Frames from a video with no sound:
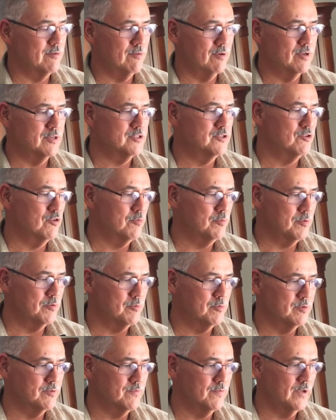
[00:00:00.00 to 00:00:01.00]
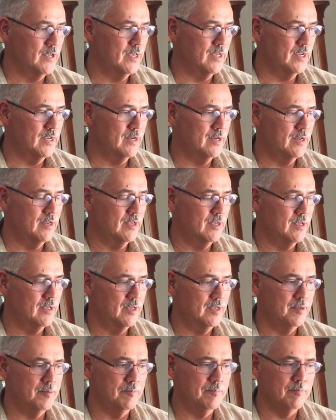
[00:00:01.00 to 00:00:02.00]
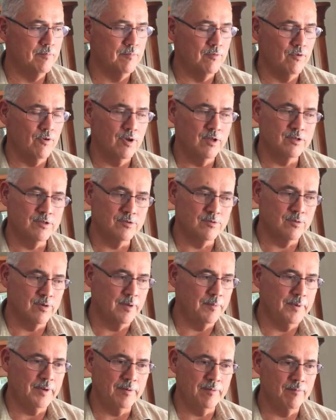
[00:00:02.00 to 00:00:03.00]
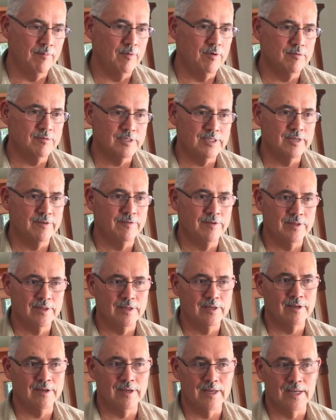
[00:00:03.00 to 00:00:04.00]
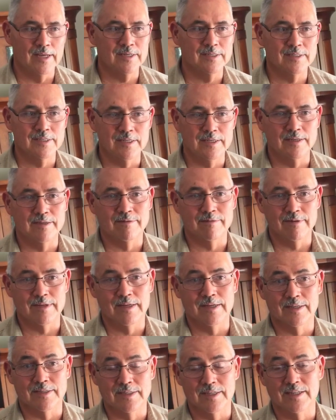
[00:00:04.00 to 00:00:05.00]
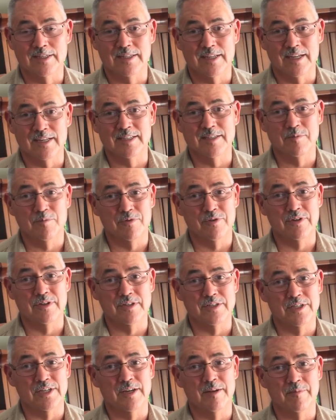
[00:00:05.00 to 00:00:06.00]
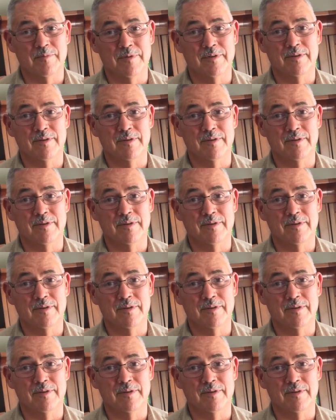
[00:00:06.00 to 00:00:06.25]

garage door opener was fine. Garage door, I mean, most everything actually, like I said, it's actually in pretty good shape.